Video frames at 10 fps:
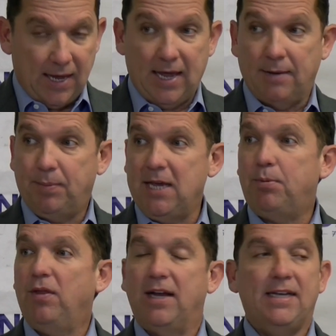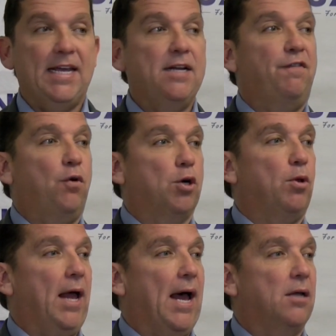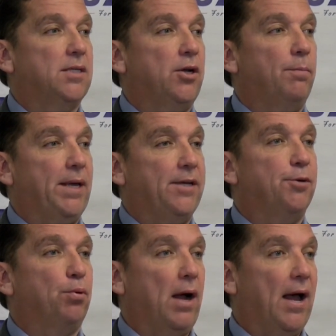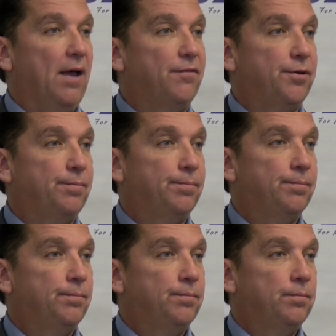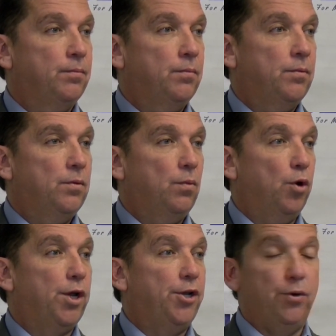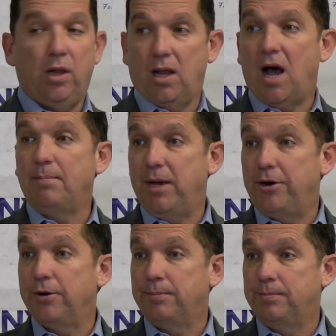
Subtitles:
and people that need affordable housing are being deprived. We're going to do a lot better.